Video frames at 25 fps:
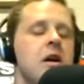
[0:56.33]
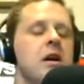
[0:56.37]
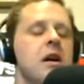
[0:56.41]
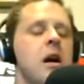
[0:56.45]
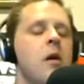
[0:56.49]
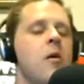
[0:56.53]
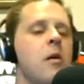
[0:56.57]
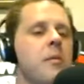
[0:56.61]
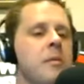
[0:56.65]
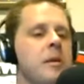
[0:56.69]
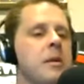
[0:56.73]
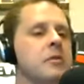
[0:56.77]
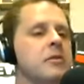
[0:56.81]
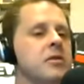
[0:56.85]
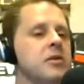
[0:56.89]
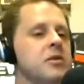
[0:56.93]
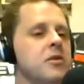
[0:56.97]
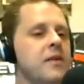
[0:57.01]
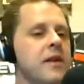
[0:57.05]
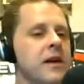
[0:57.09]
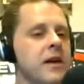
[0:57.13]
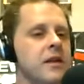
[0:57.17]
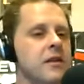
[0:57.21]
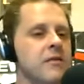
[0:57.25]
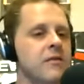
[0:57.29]
I won't be able to do
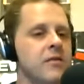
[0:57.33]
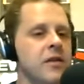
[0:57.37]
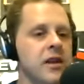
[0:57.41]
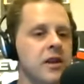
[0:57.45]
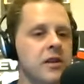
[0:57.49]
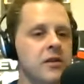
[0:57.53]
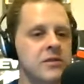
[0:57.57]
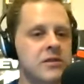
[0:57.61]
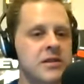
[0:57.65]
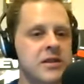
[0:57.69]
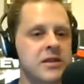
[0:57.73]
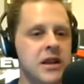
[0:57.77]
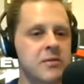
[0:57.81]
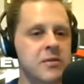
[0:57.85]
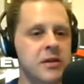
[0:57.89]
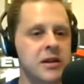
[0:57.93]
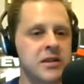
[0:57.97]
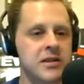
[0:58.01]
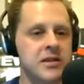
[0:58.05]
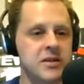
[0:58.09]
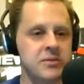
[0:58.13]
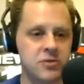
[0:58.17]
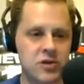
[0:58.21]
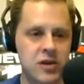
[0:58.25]
that on the video today because I'm